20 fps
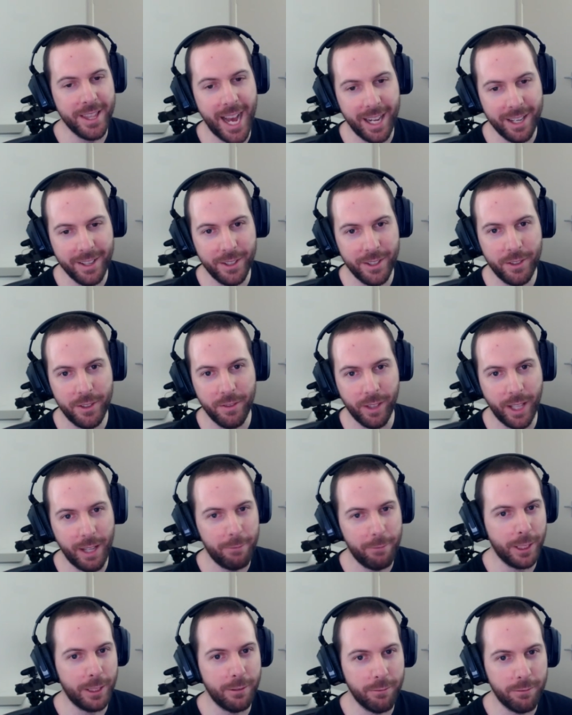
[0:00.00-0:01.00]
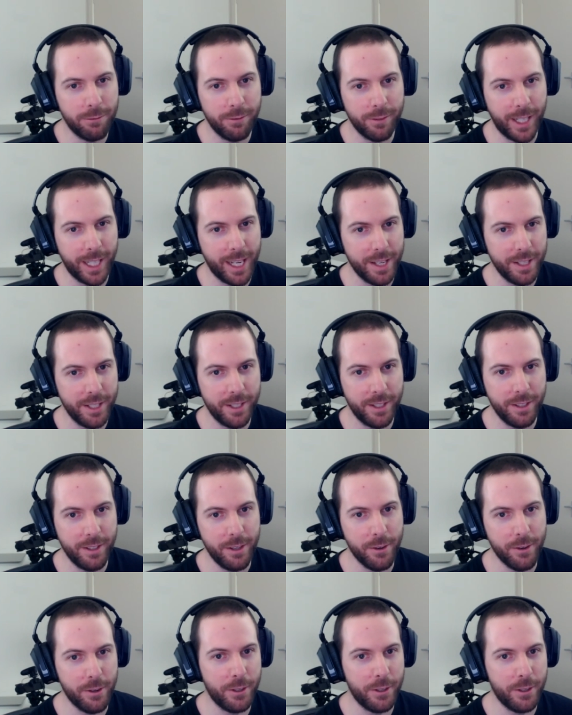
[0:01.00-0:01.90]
that level of, I guess,